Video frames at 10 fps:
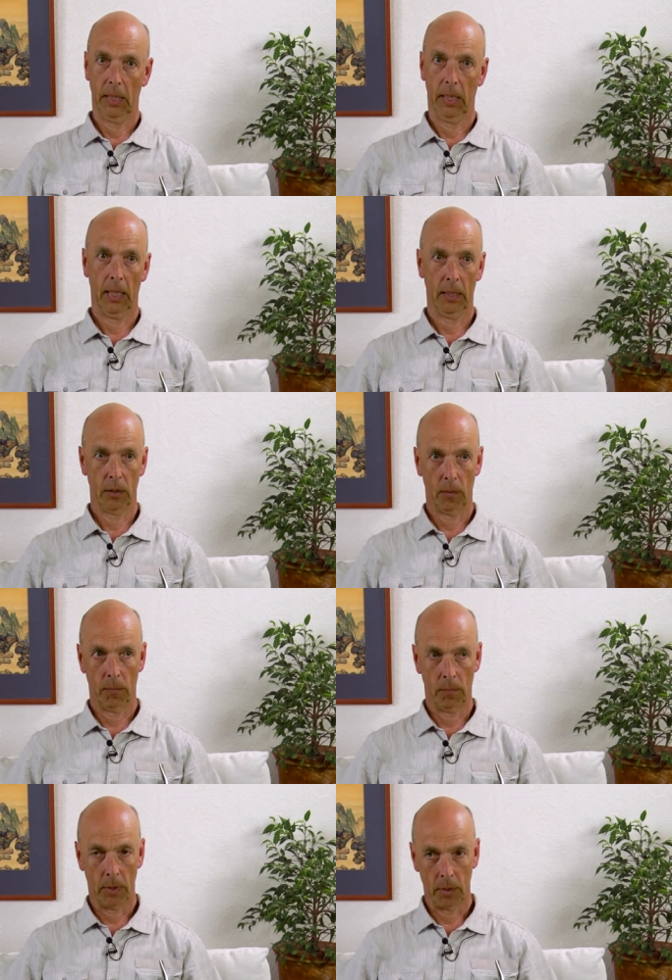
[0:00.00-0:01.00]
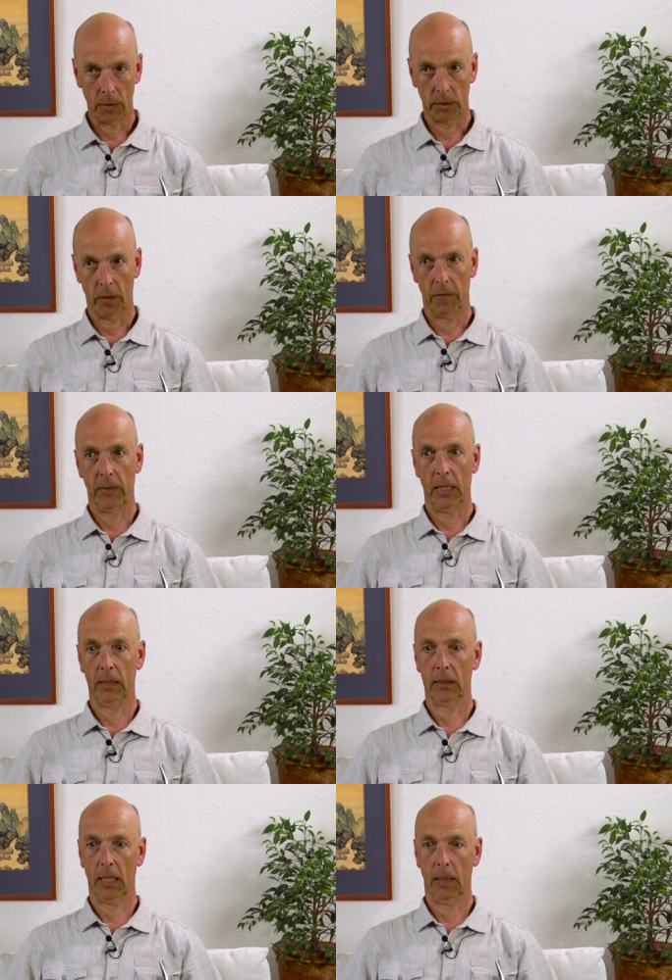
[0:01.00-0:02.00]
And most of
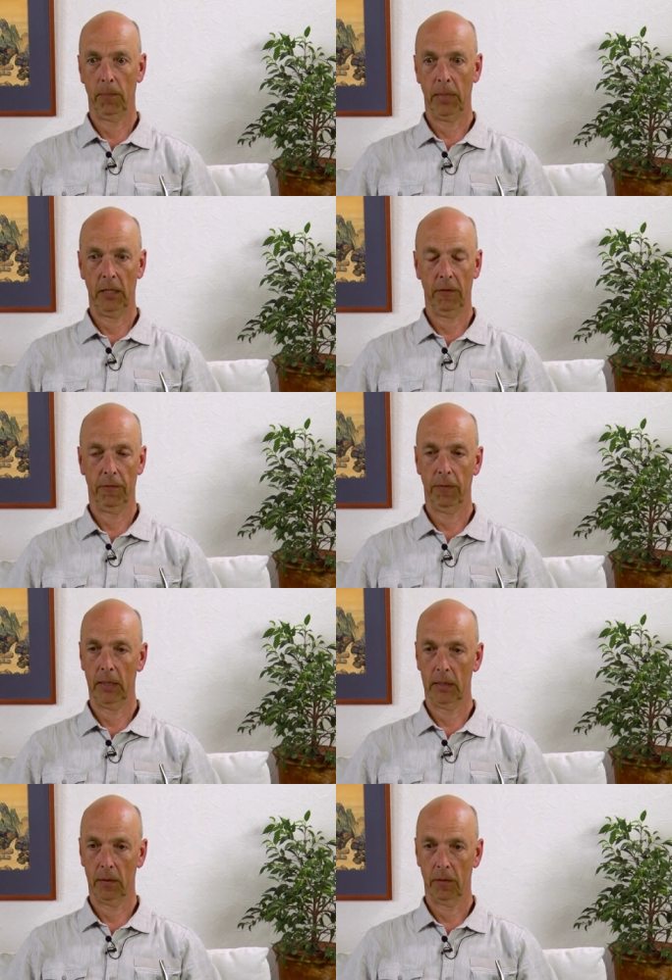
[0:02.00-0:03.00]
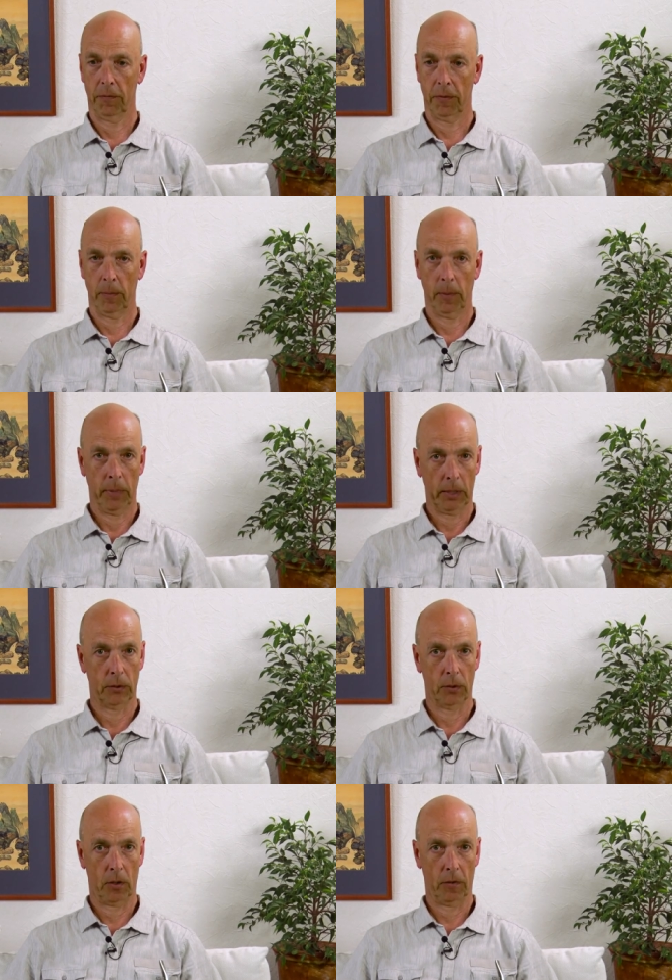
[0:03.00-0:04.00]
us can benefit from a
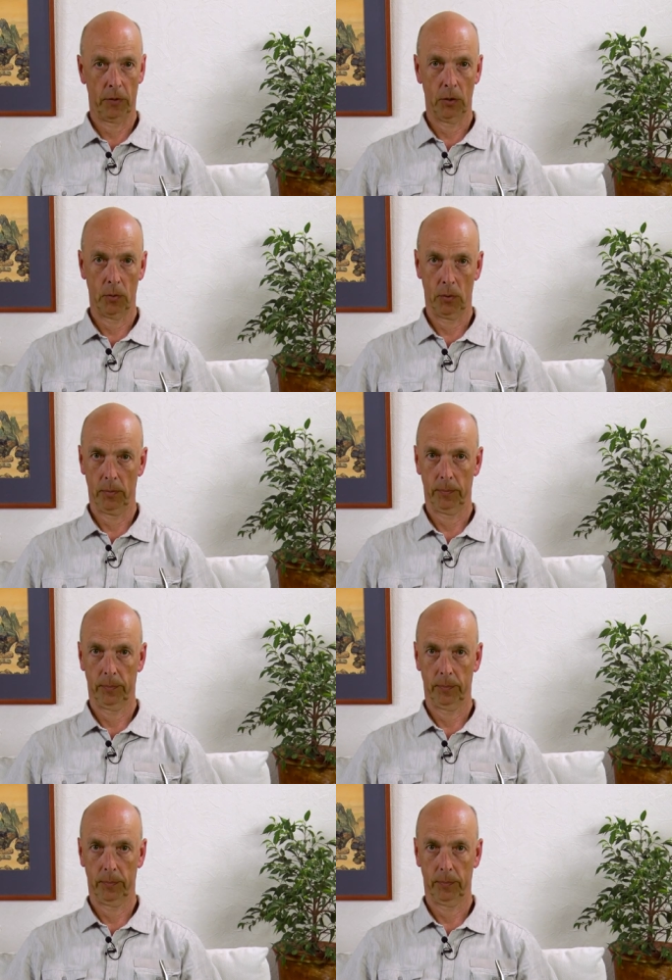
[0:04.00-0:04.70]
mixture of the two.